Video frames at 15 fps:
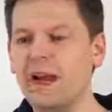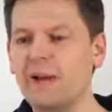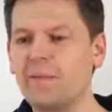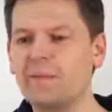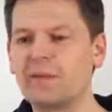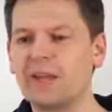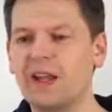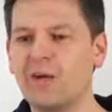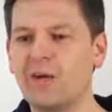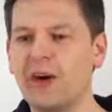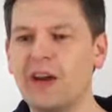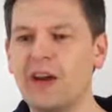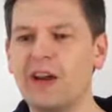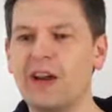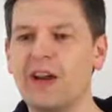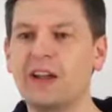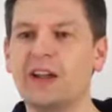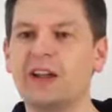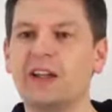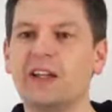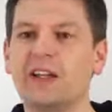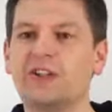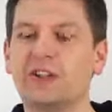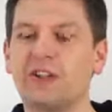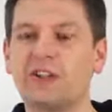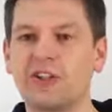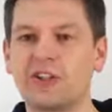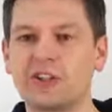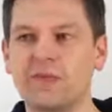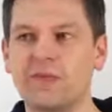um, where it sort of
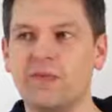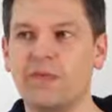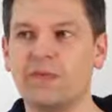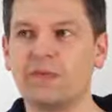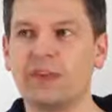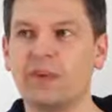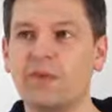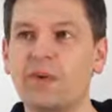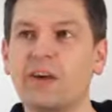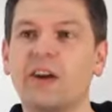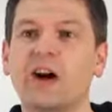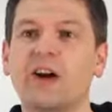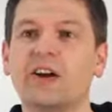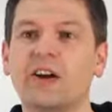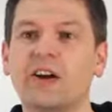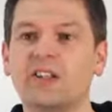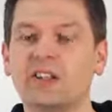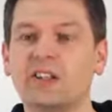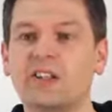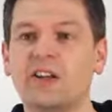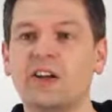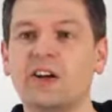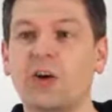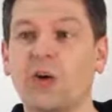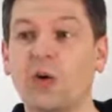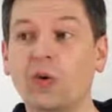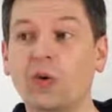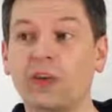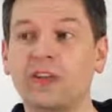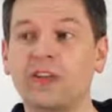just re-highlighted
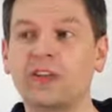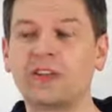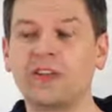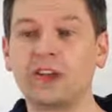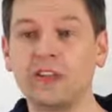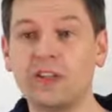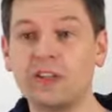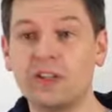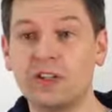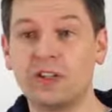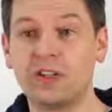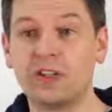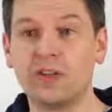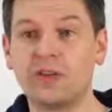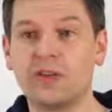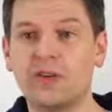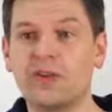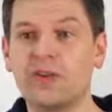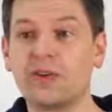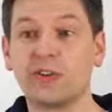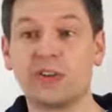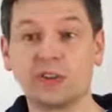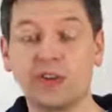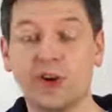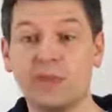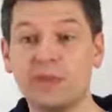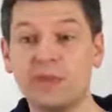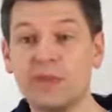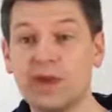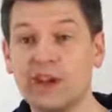all the things that I used to do, which I
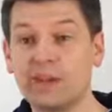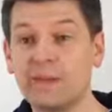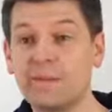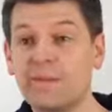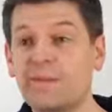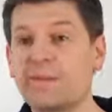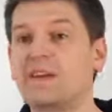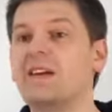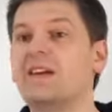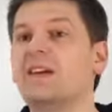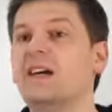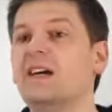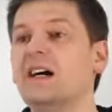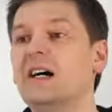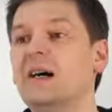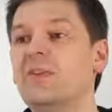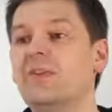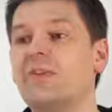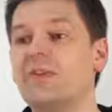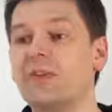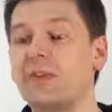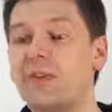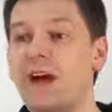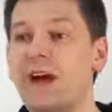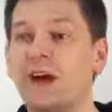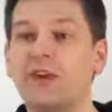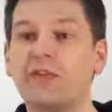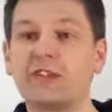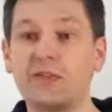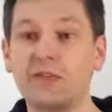stopped doing. Um, from
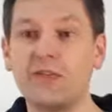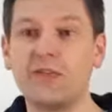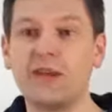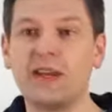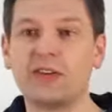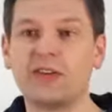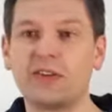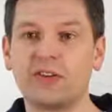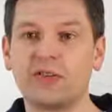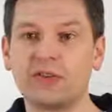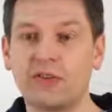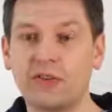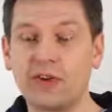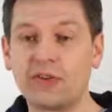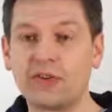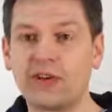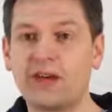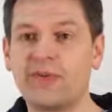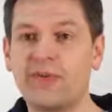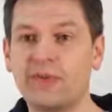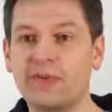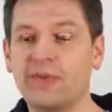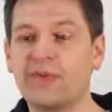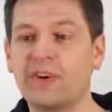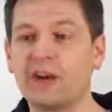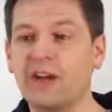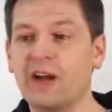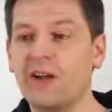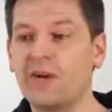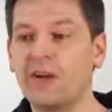that, obviously, we've been into Growth Club and Profit
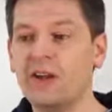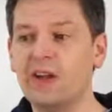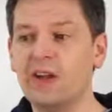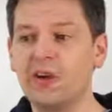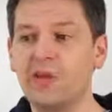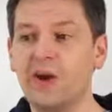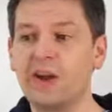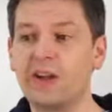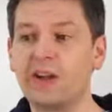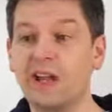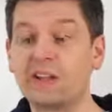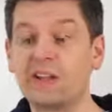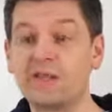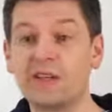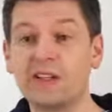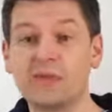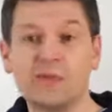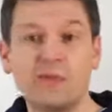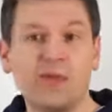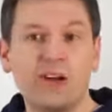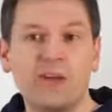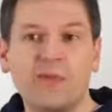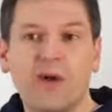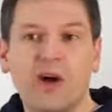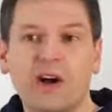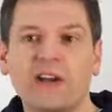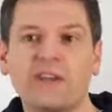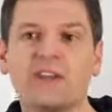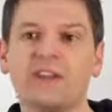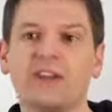Club, where you get to meet a really
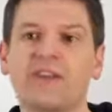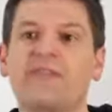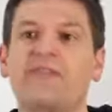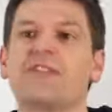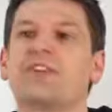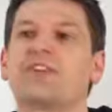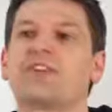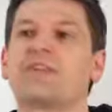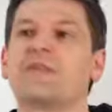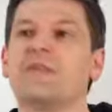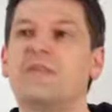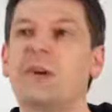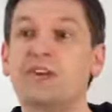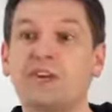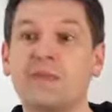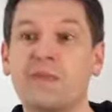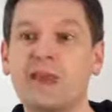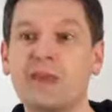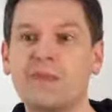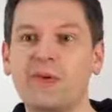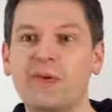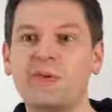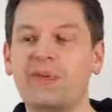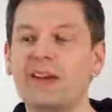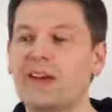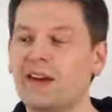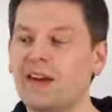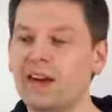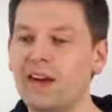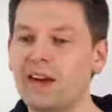wide and diverse bunch of people,
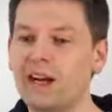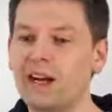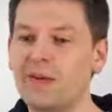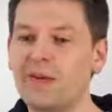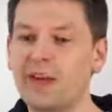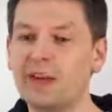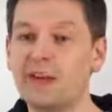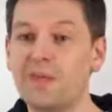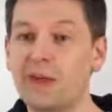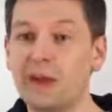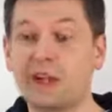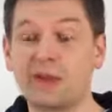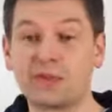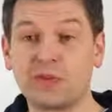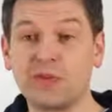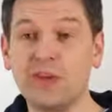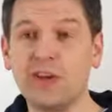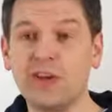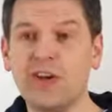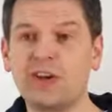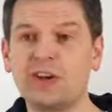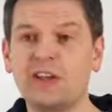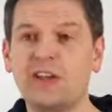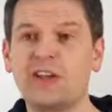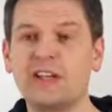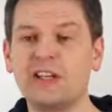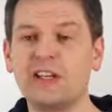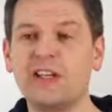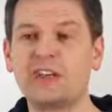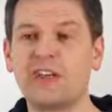um, and you pick up some really nice
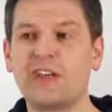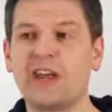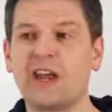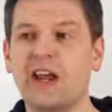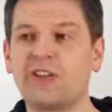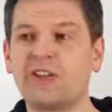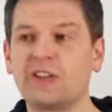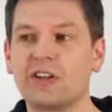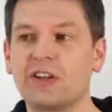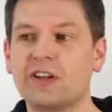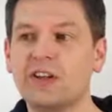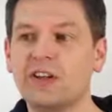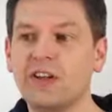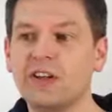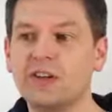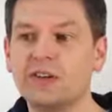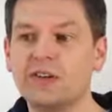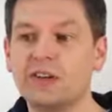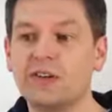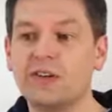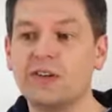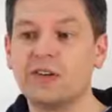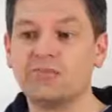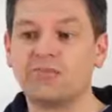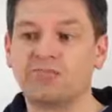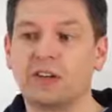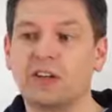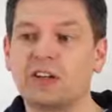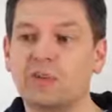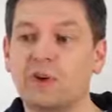ideas on how to, to
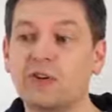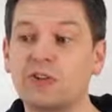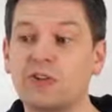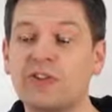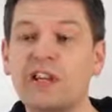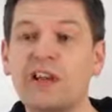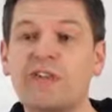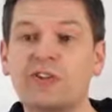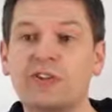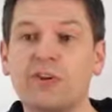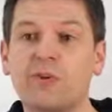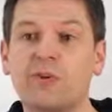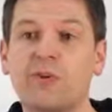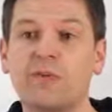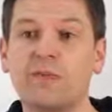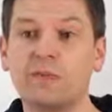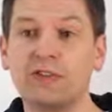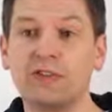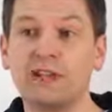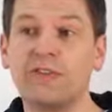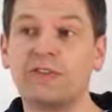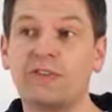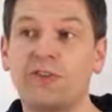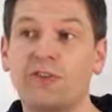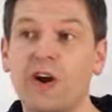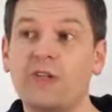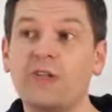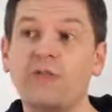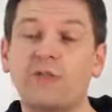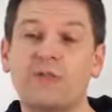I suppose, lift your lift your
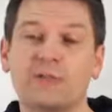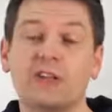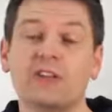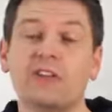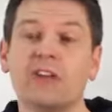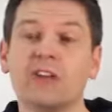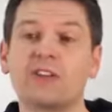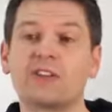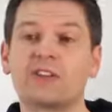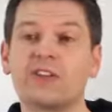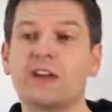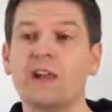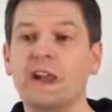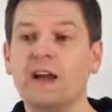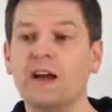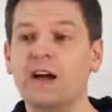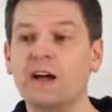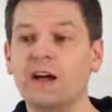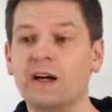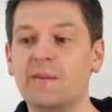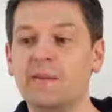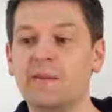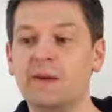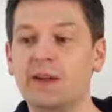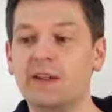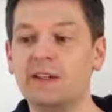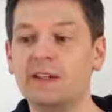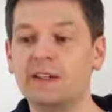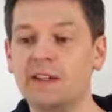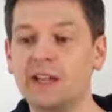own business um,
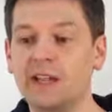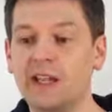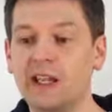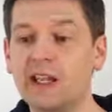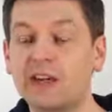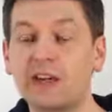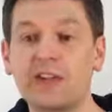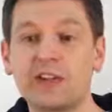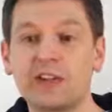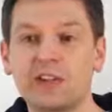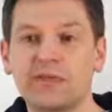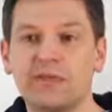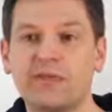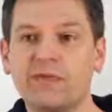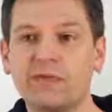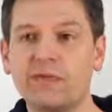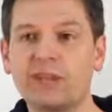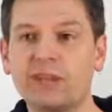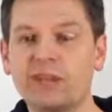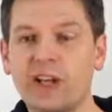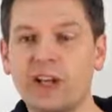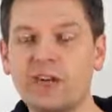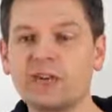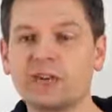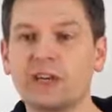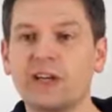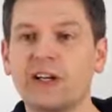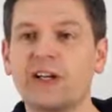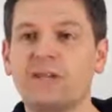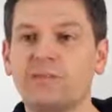and uh, increase future sales.
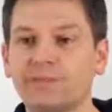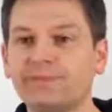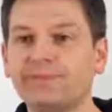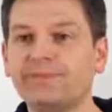Really,